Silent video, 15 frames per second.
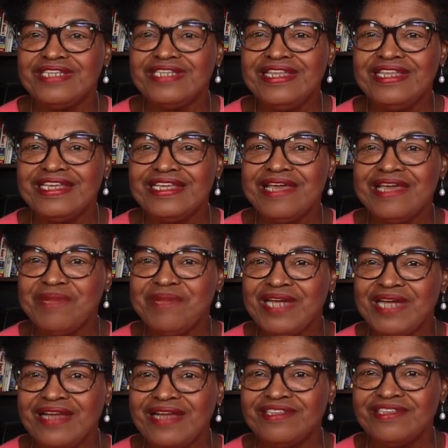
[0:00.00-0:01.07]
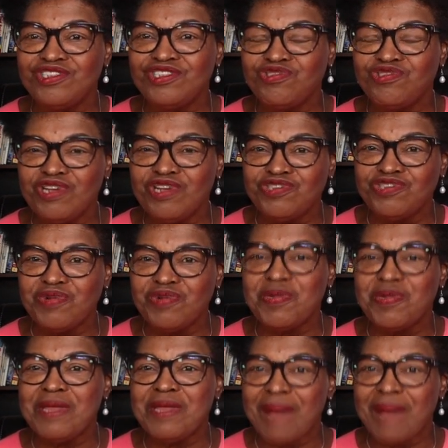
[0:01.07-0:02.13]
in the Cayman Islands Treasury
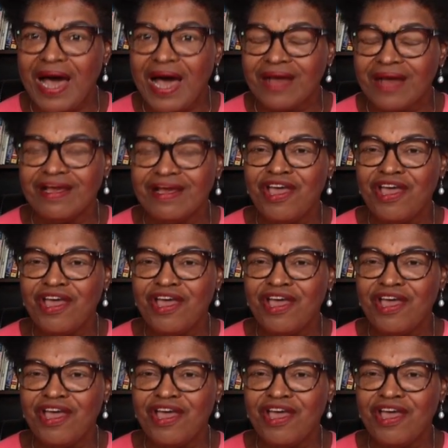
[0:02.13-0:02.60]
way back